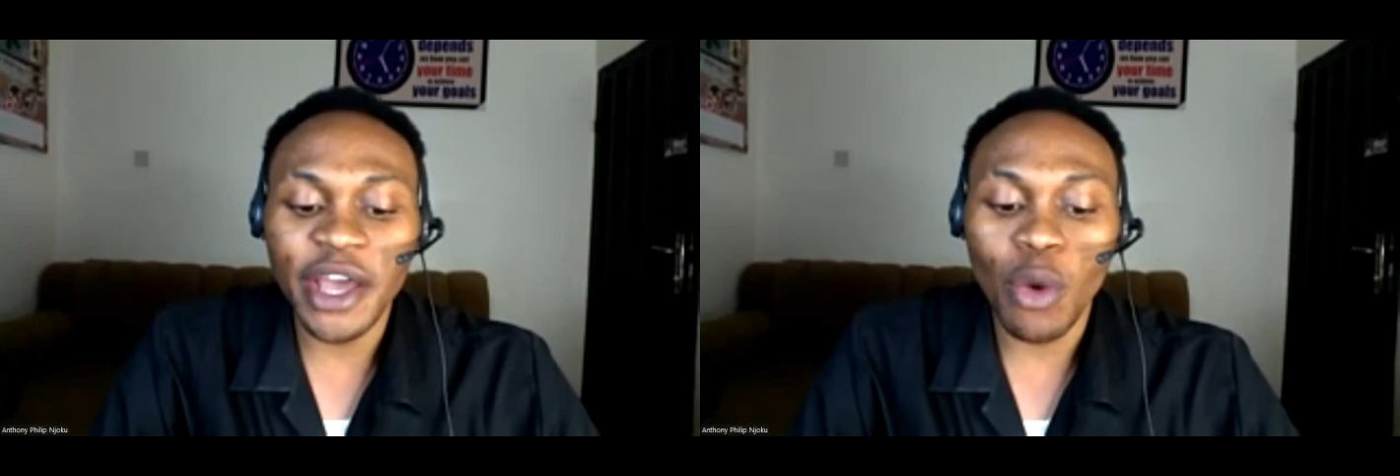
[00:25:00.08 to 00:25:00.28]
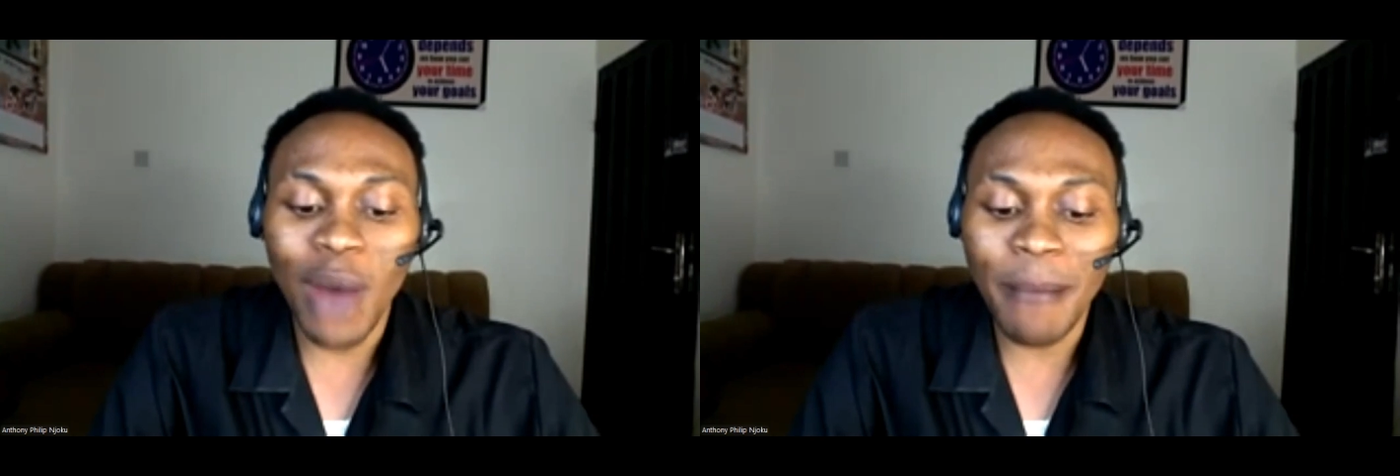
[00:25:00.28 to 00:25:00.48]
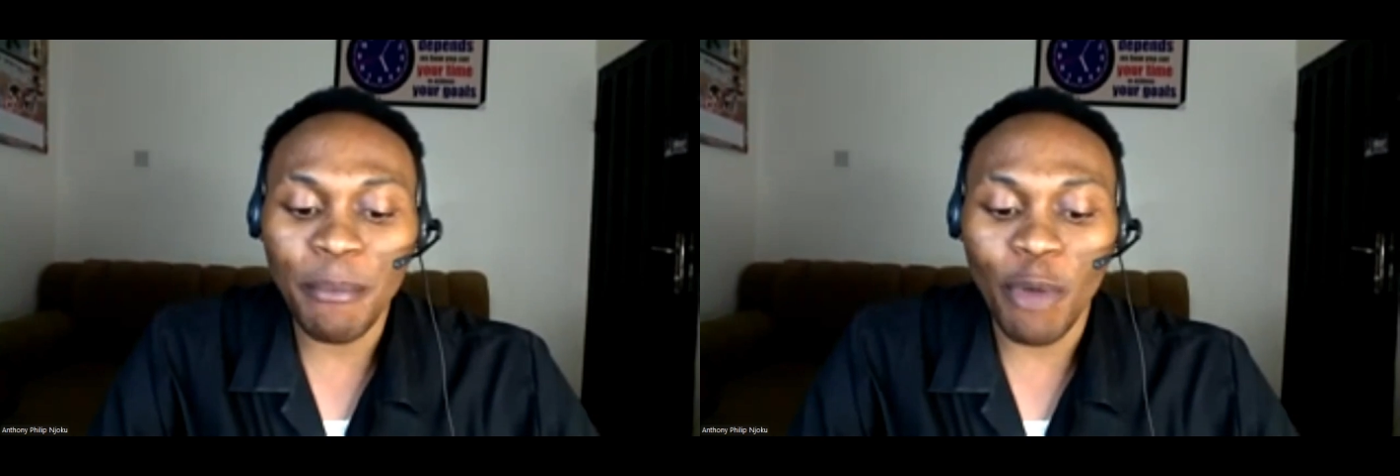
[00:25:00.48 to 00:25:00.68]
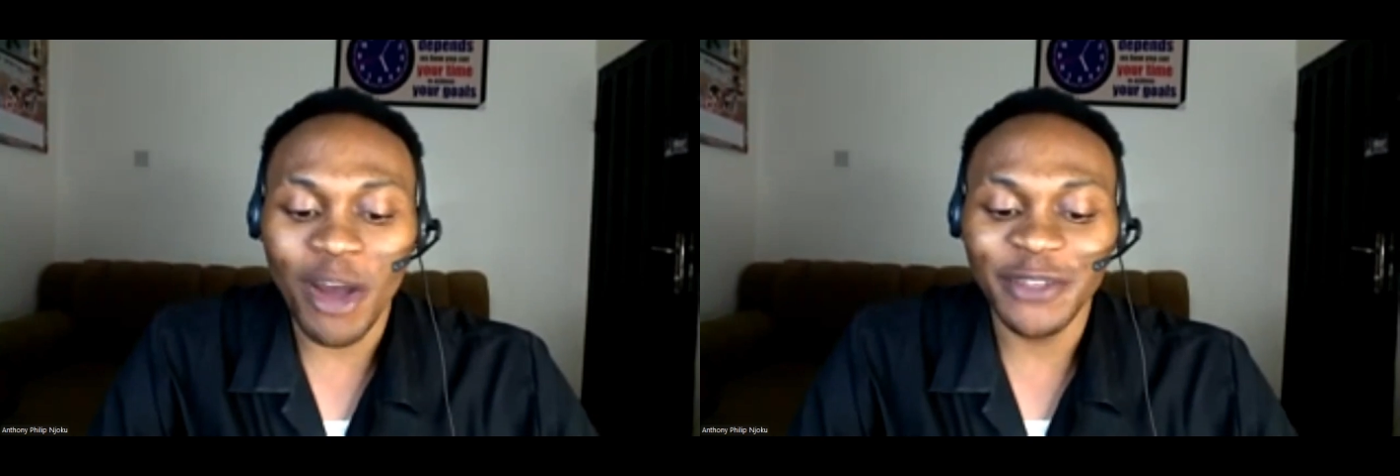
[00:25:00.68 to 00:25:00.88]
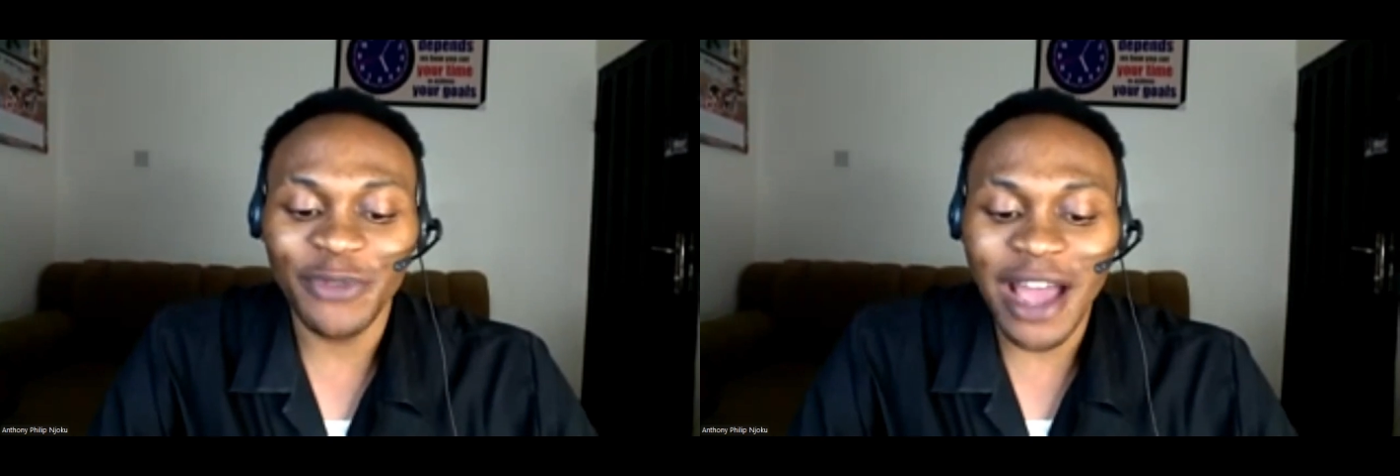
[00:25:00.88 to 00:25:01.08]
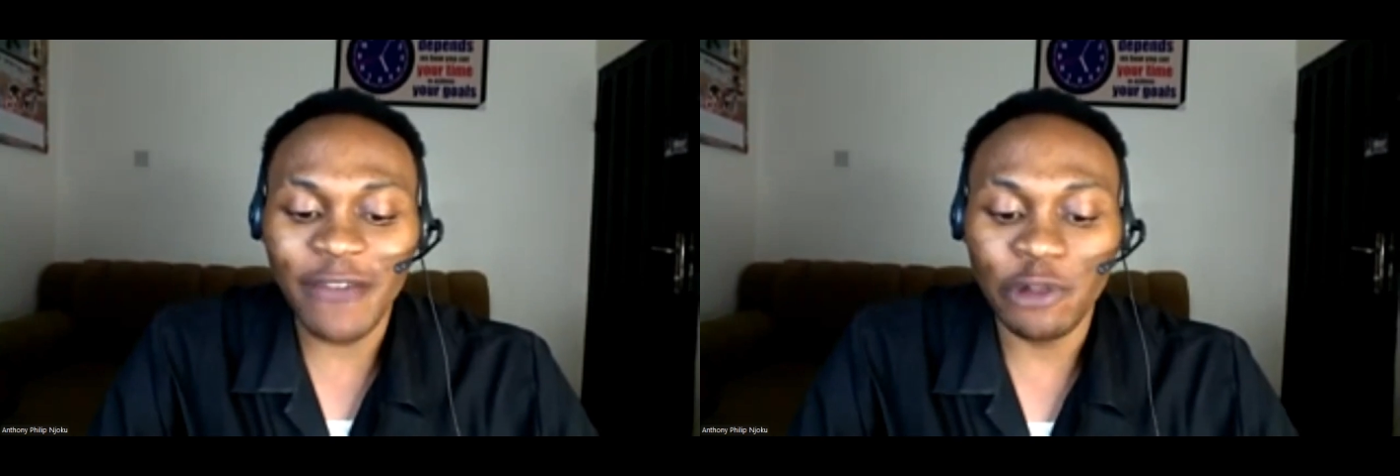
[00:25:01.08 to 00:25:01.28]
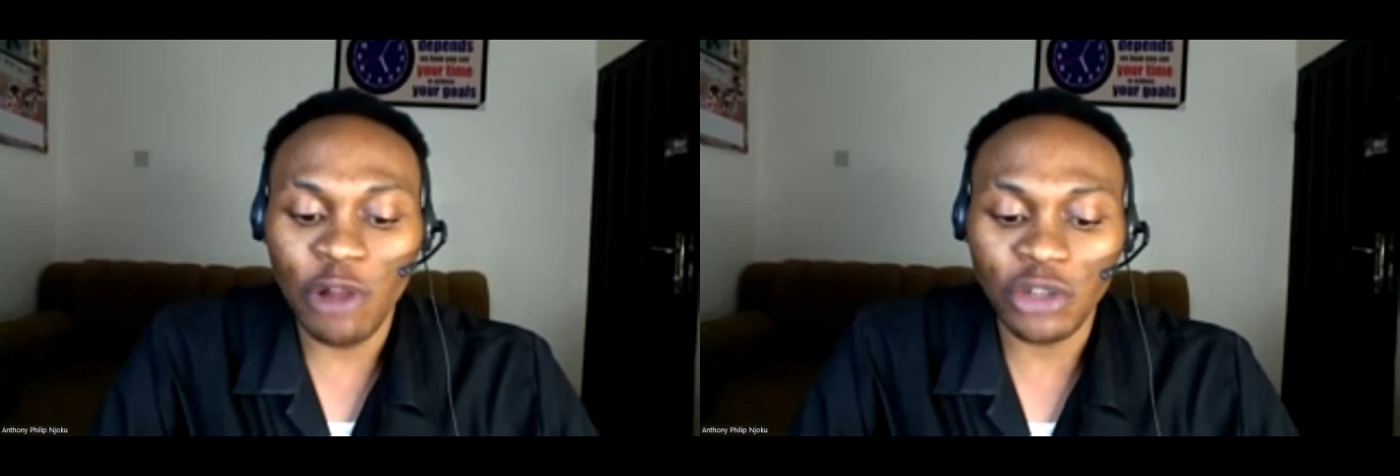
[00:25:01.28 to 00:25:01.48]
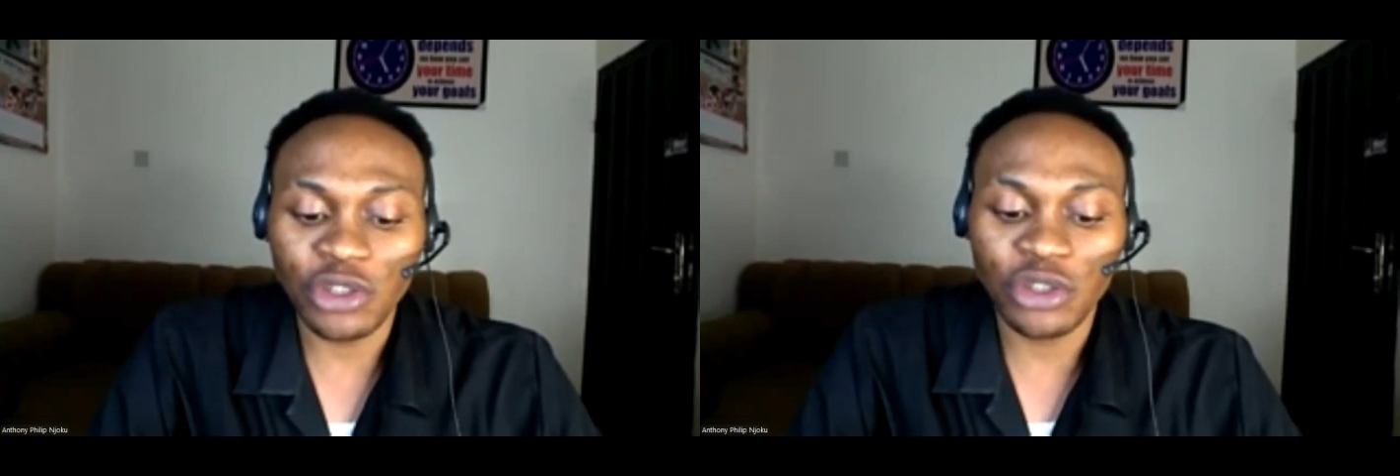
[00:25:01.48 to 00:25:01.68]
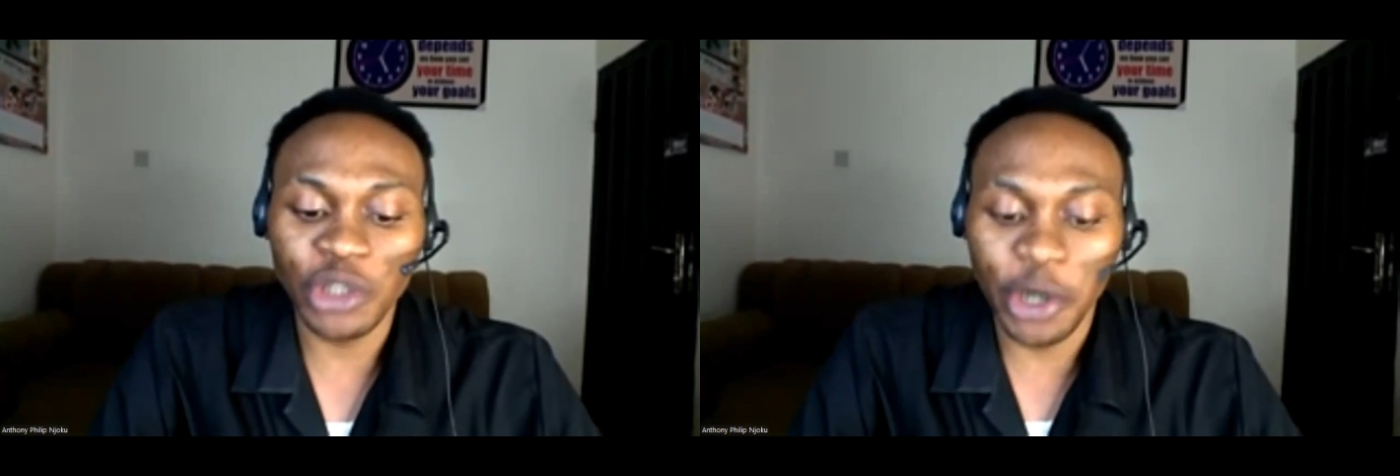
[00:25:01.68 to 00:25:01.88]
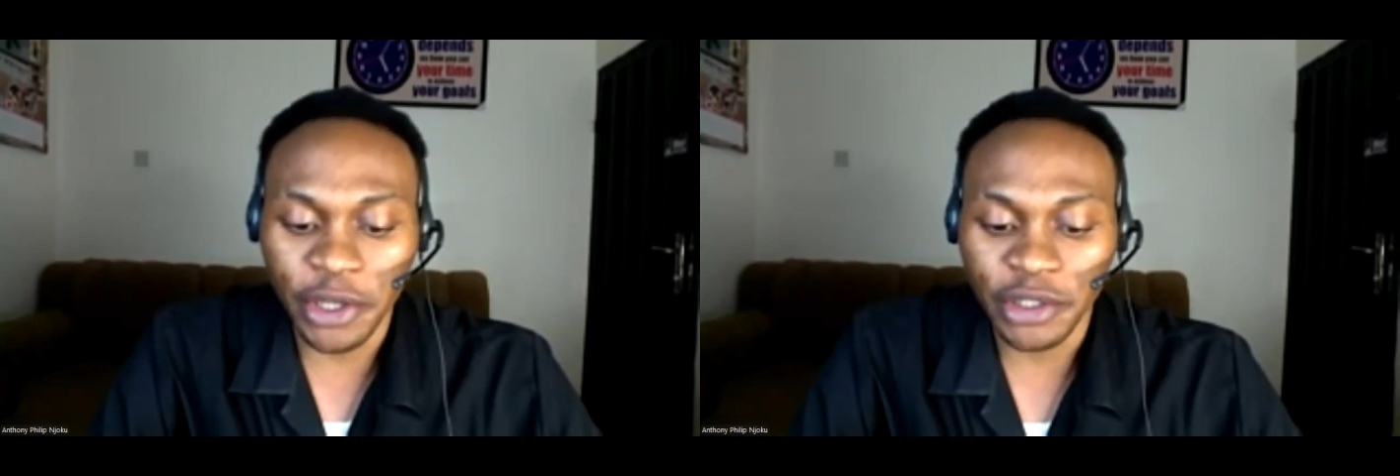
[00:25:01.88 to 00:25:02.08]
1.5 lot
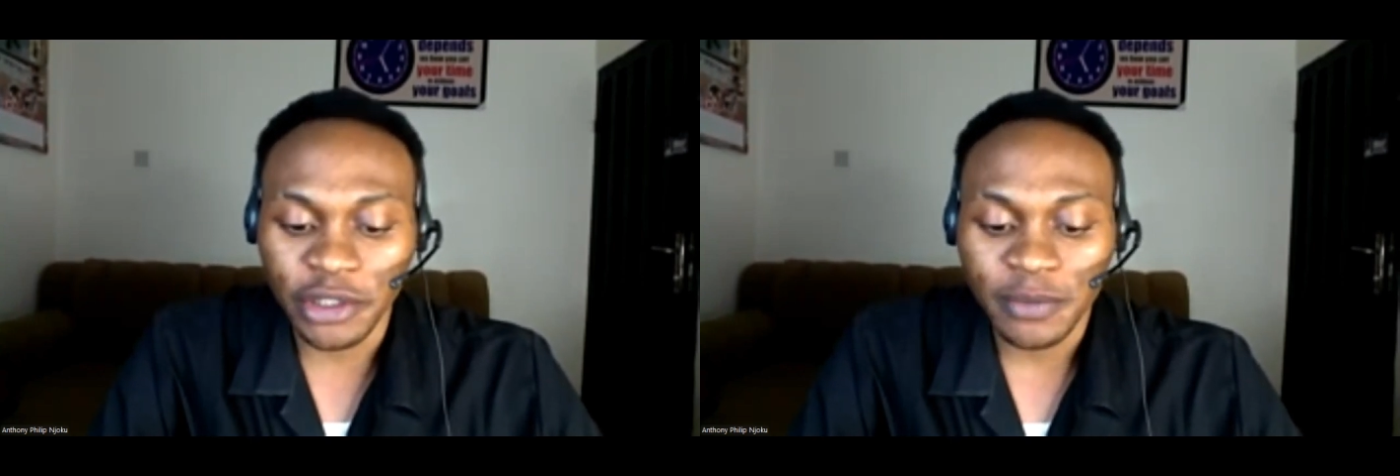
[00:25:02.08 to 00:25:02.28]
trade,